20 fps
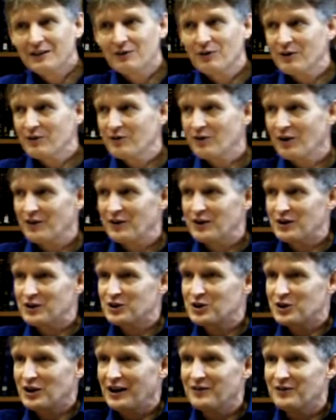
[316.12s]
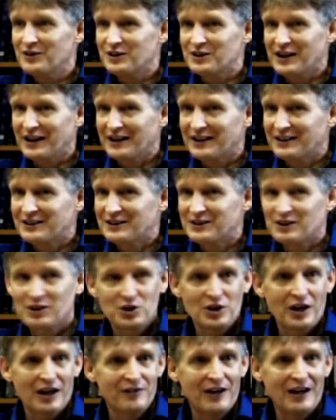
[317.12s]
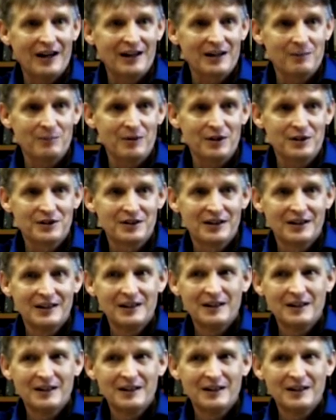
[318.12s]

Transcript: we've got these Shaiva texts, the Shaiva Agamas.